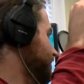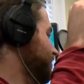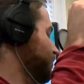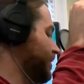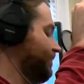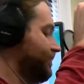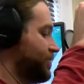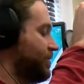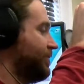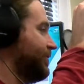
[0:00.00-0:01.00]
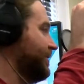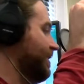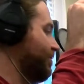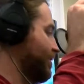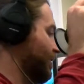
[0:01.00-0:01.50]
Okay. So we're different in
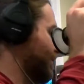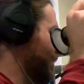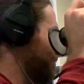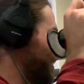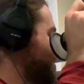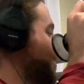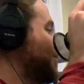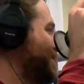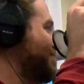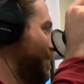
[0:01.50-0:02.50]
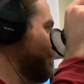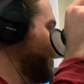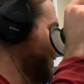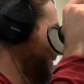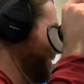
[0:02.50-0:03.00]
that regard. I'm like, don't email me.